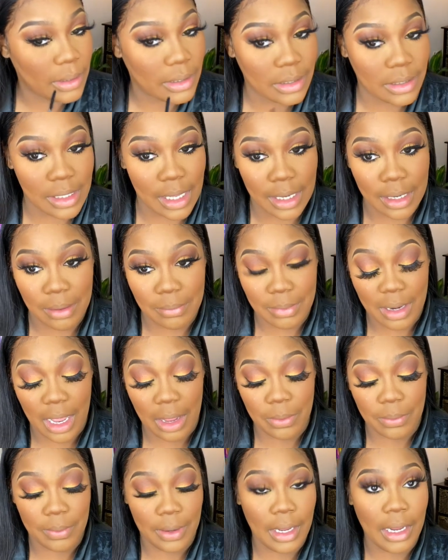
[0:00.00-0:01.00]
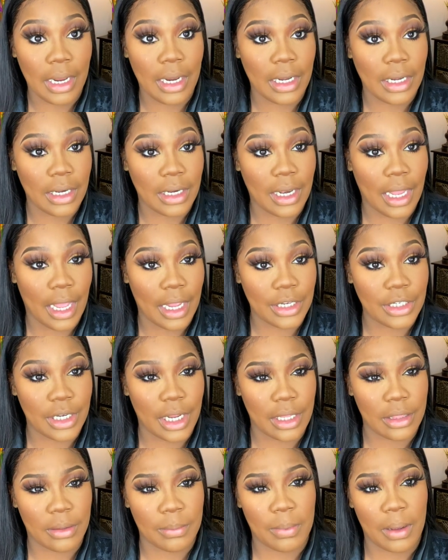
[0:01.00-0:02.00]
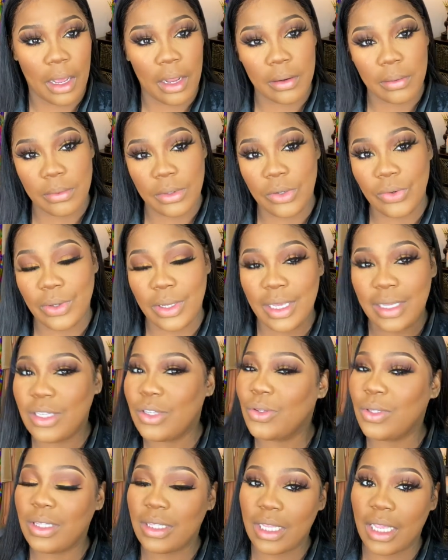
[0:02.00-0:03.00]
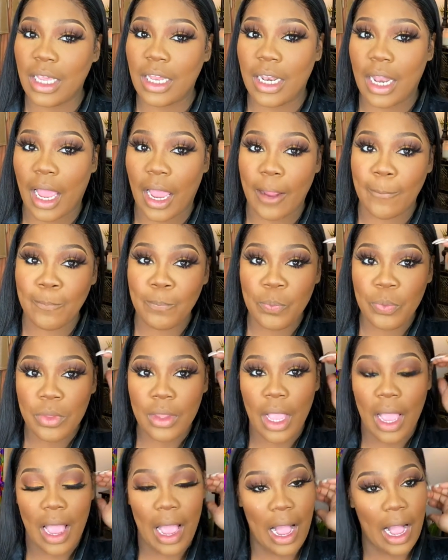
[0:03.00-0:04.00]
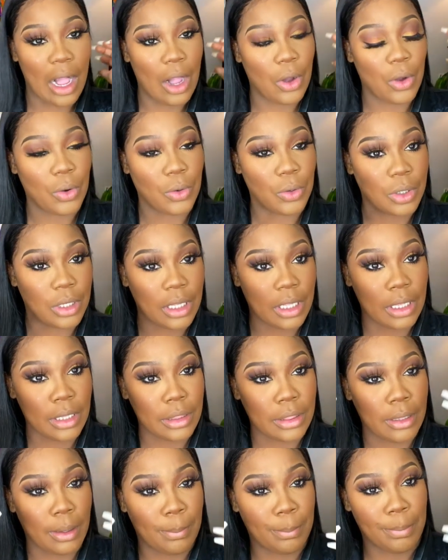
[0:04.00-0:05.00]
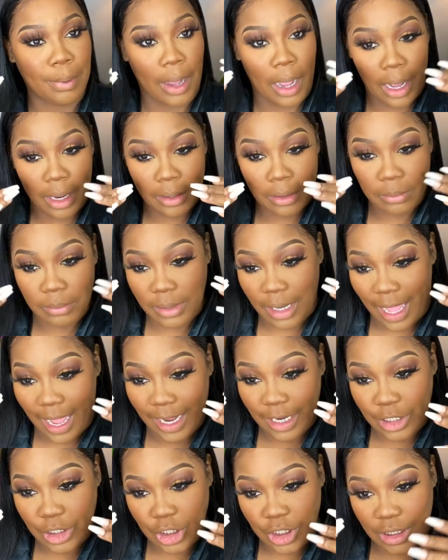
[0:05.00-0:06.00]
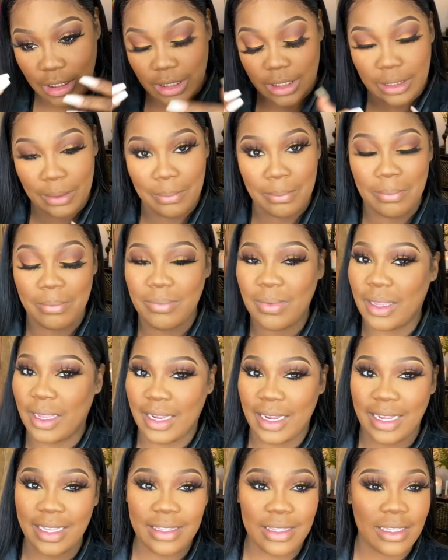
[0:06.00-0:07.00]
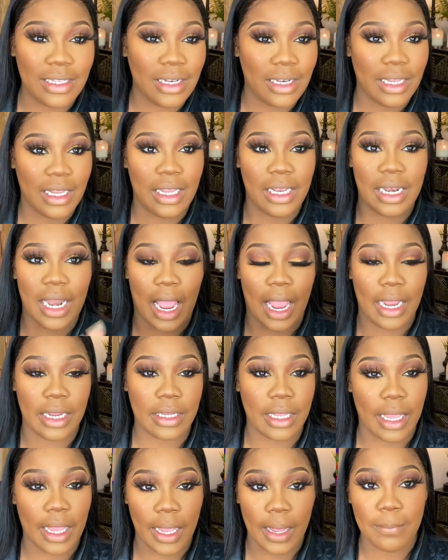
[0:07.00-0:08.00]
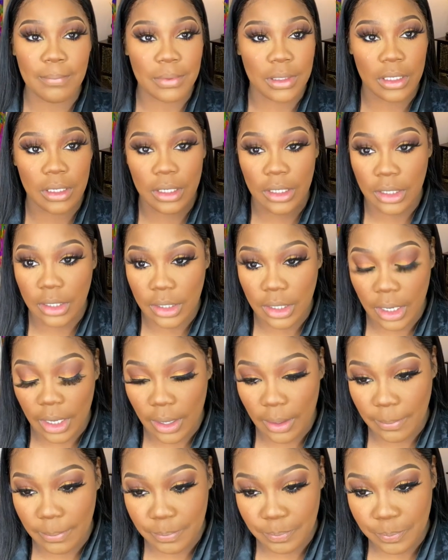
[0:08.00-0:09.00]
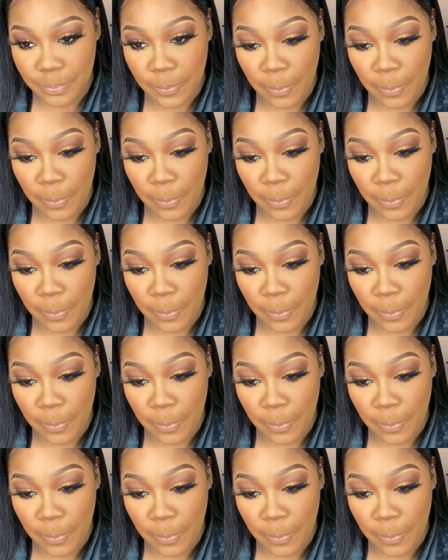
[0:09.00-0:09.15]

And it's like, I'm not wearing any lash at the bottom. You, you see like how the bottom lashes instantly like amp the look up.